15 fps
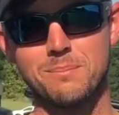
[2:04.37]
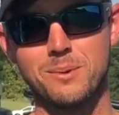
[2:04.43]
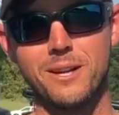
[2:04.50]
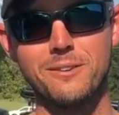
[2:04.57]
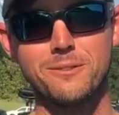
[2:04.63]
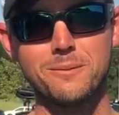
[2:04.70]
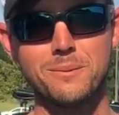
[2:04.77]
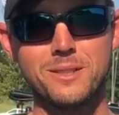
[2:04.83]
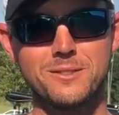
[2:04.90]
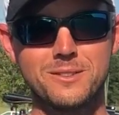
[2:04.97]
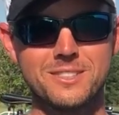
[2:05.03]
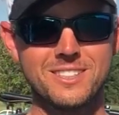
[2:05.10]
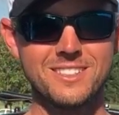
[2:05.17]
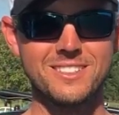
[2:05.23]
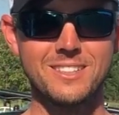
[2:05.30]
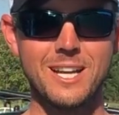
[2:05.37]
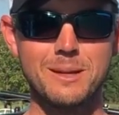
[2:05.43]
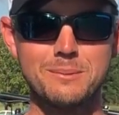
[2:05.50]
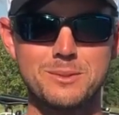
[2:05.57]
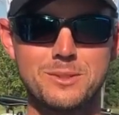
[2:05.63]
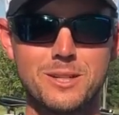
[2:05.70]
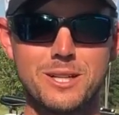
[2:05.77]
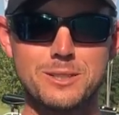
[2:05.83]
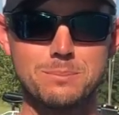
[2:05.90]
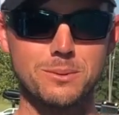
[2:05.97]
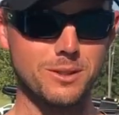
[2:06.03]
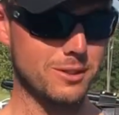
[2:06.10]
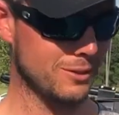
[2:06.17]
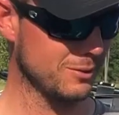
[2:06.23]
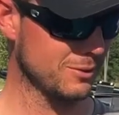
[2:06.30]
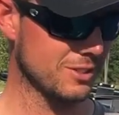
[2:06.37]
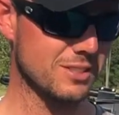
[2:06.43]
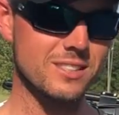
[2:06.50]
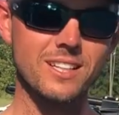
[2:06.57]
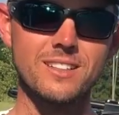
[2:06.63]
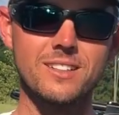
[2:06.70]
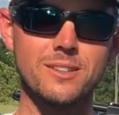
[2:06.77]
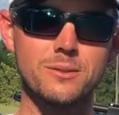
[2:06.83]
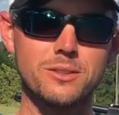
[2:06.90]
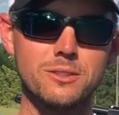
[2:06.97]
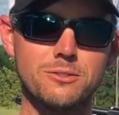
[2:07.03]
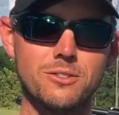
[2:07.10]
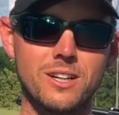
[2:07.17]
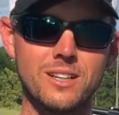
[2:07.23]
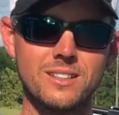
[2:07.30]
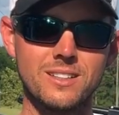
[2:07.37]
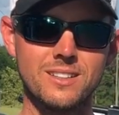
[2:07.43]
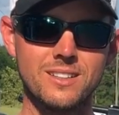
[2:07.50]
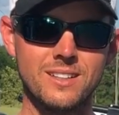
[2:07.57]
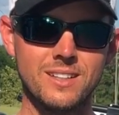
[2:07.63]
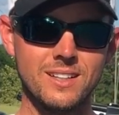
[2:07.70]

Bradford Beavers here, Dobyns Rods Pro. Just got done with Eufaula.